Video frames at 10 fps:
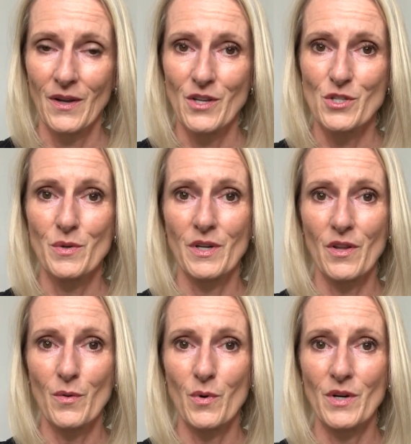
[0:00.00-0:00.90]
So in
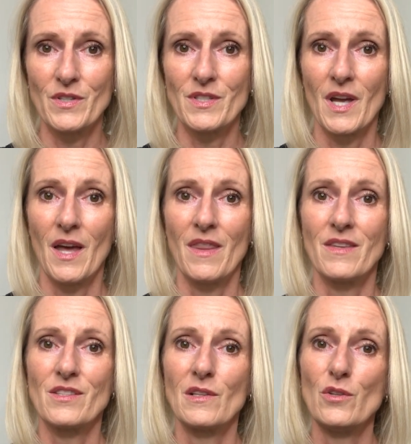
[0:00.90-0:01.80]
other words, the
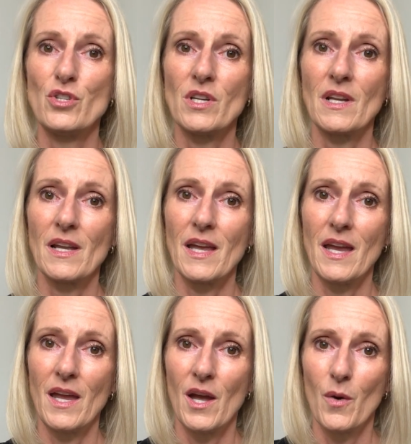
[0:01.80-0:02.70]
solution
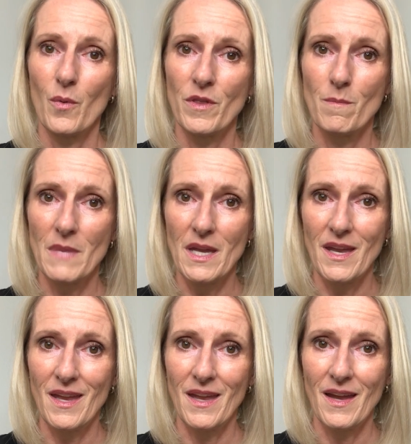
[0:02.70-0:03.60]
lay with
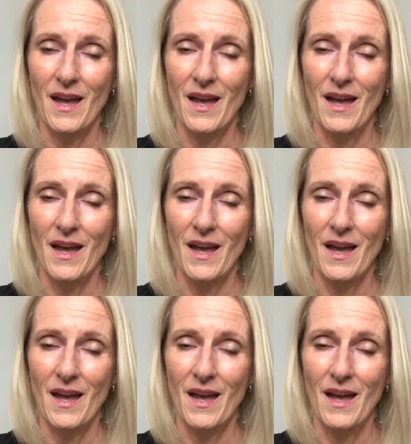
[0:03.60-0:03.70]
me